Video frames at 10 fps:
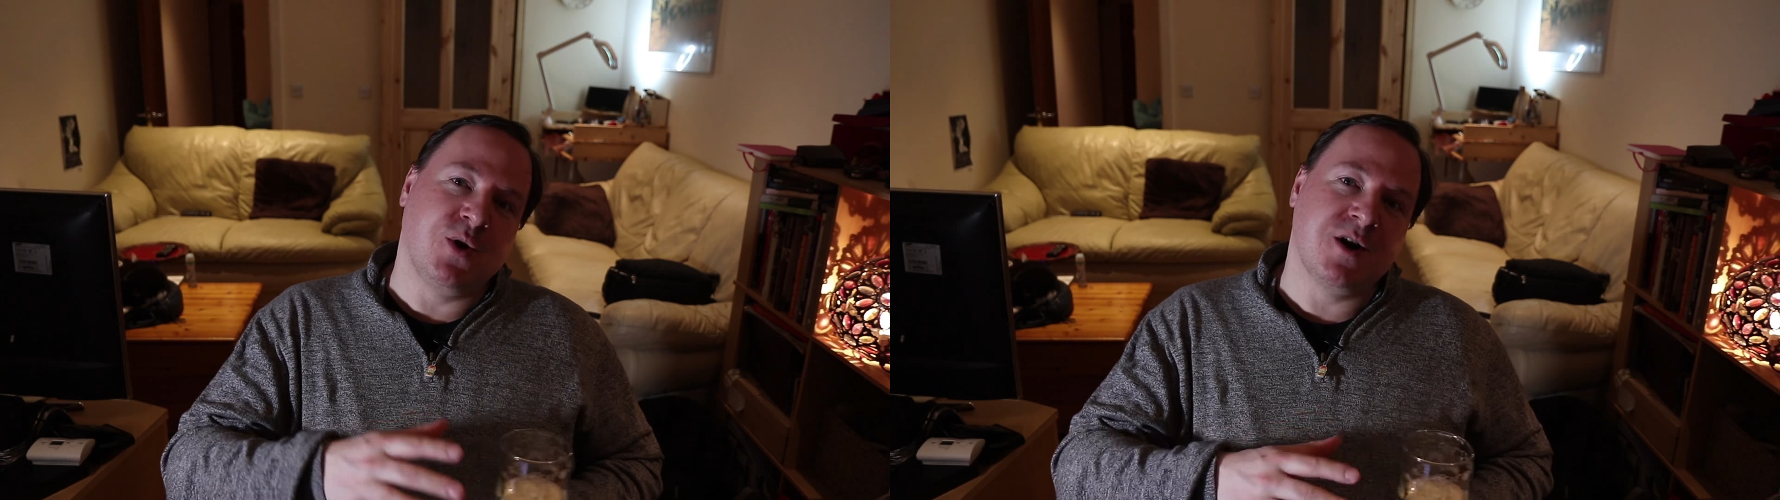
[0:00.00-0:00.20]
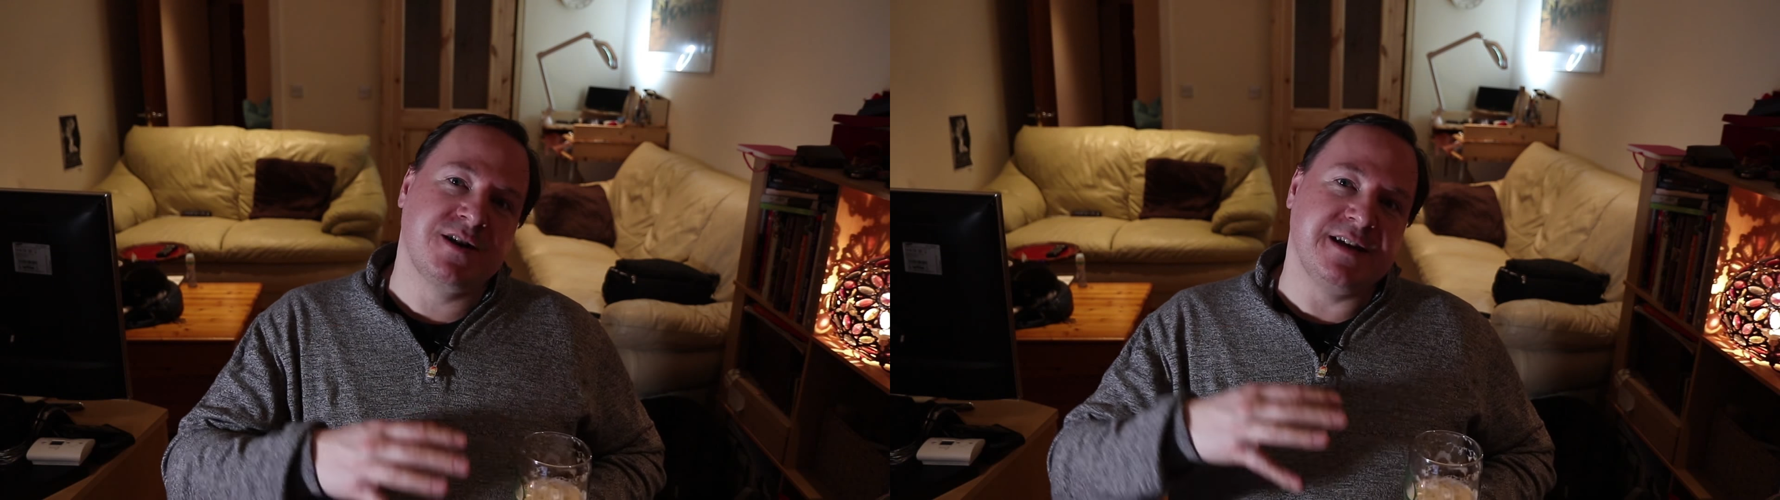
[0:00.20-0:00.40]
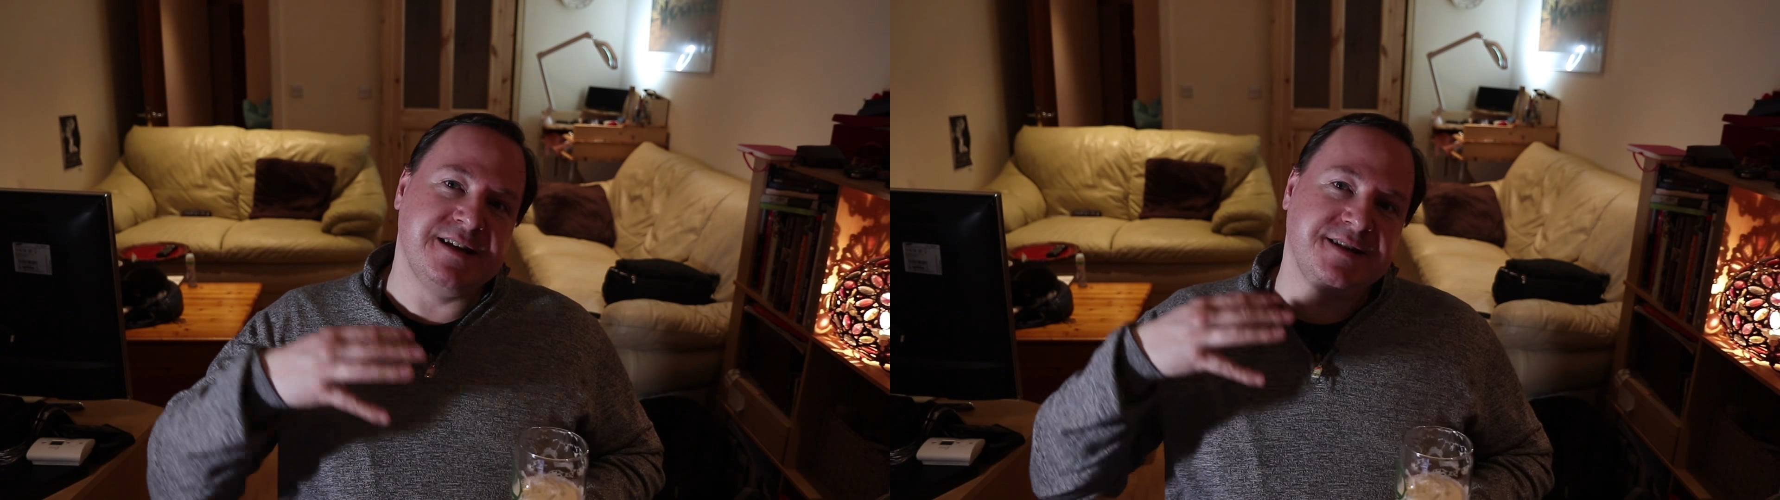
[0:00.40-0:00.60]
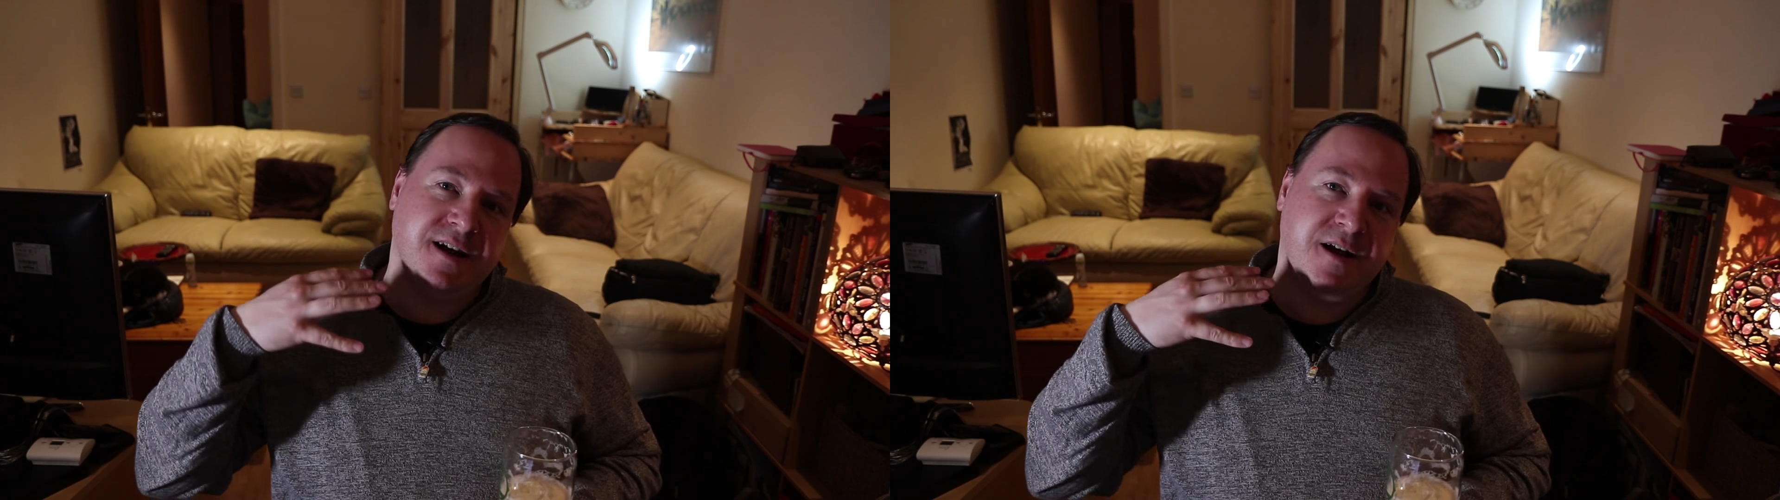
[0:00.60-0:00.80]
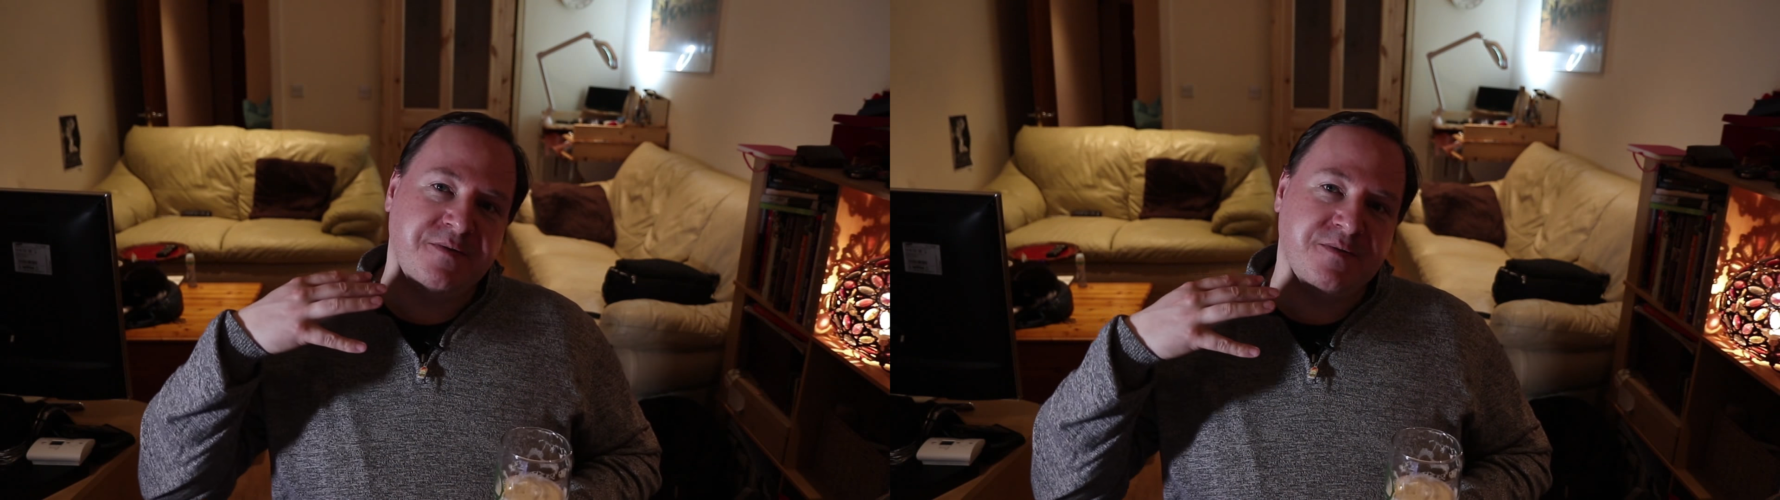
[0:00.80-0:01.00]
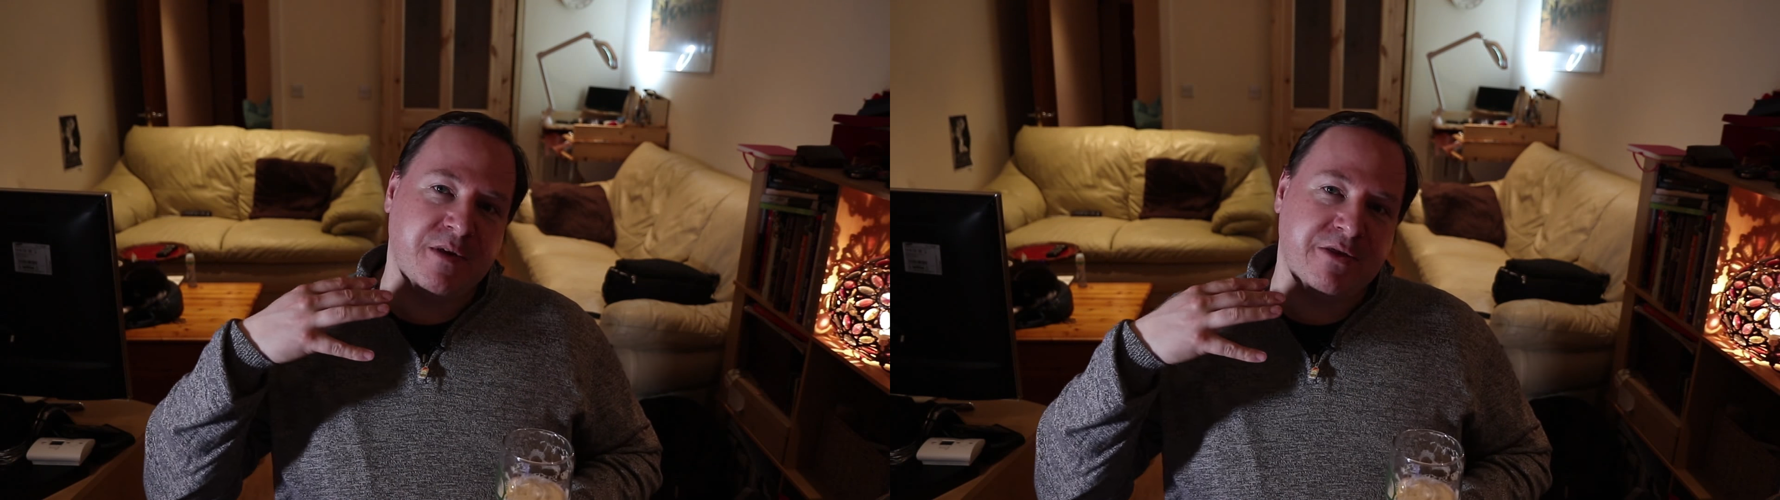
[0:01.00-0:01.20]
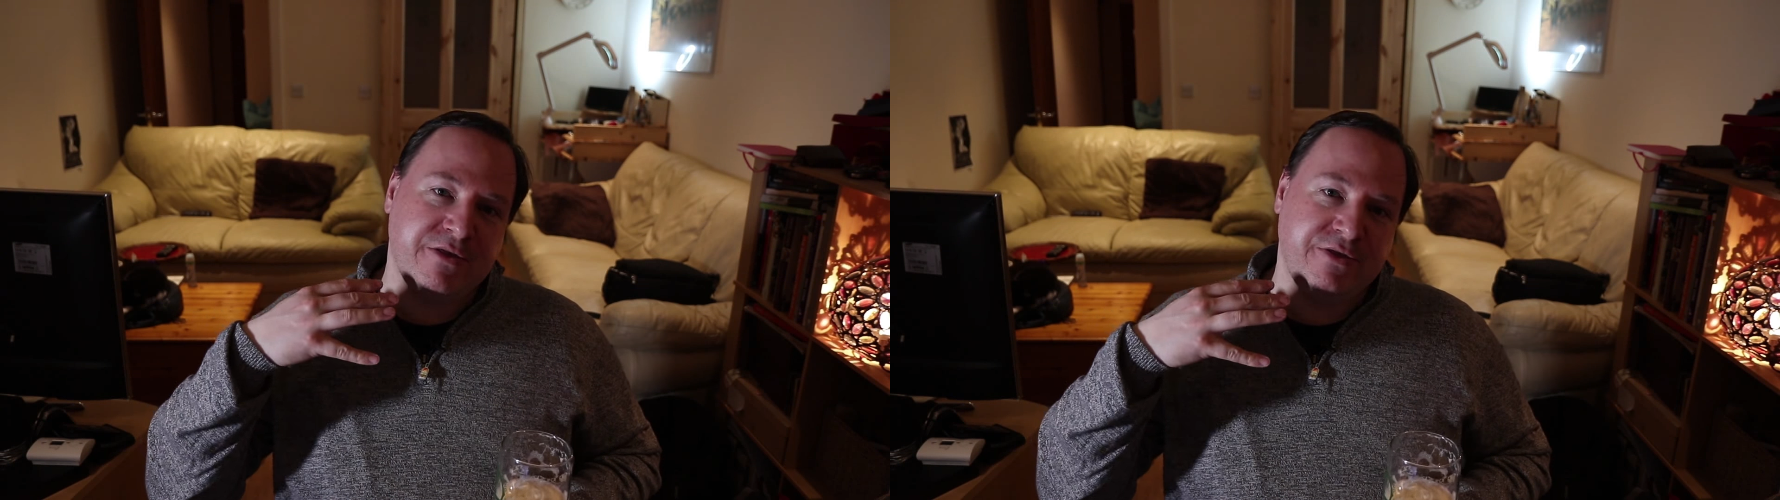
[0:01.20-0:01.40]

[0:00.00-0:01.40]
work is on the